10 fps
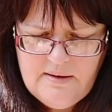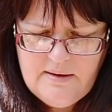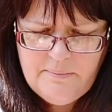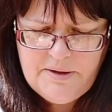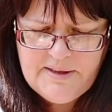
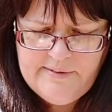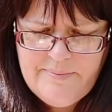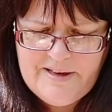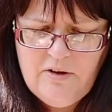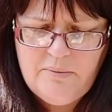Put the cover
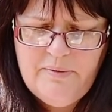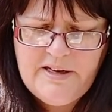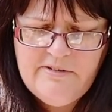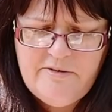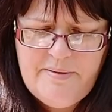back on,
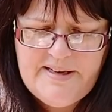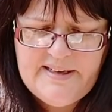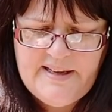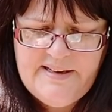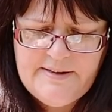microwave bacon
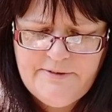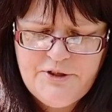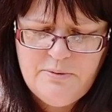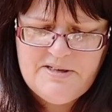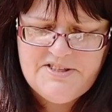and egg for
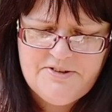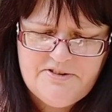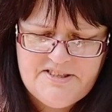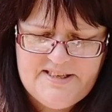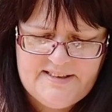2 minutes
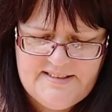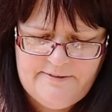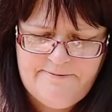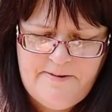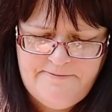30 seconds
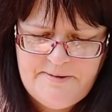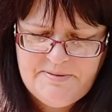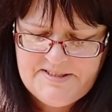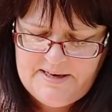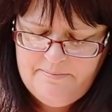at
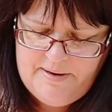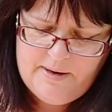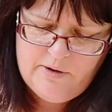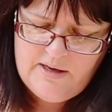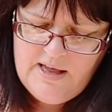50%
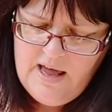power.